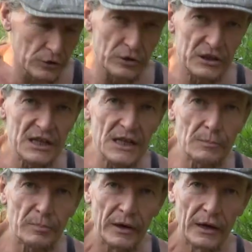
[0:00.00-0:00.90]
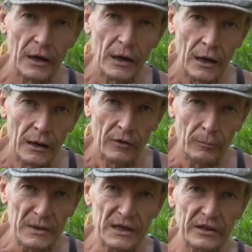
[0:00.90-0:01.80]
deep,
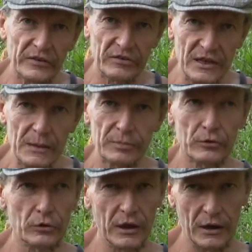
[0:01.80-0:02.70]
meters deep to the